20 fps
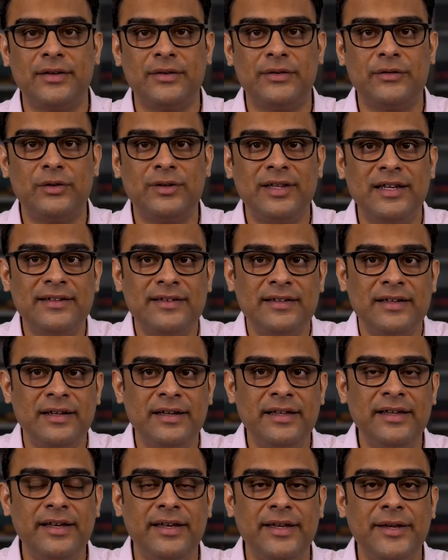So there is
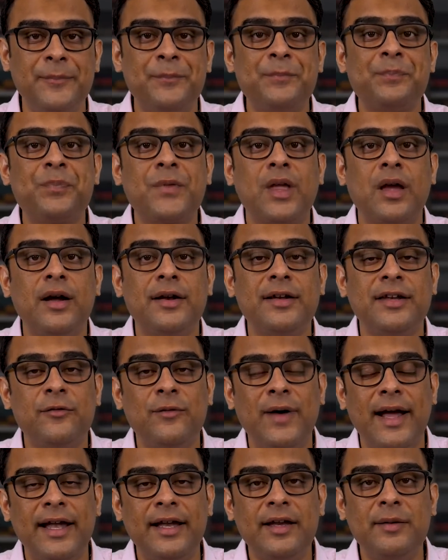clearly a
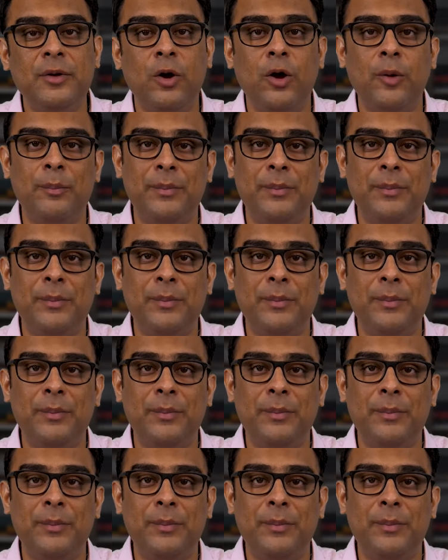divide